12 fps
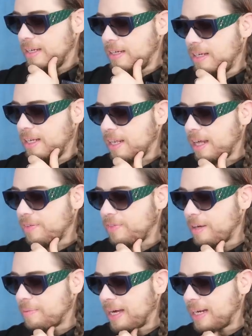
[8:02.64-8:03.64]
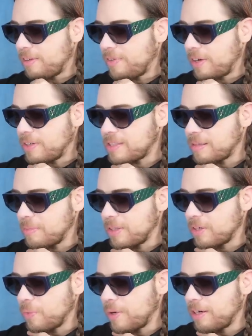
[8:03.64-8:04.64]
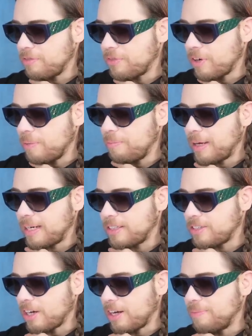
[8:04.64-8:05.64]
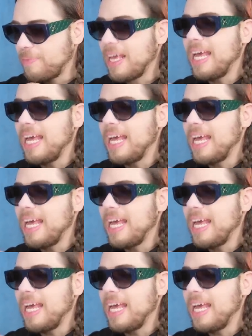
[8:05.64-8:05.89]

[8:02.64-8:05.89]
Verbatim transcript: them. Had a very similar one from Benetton.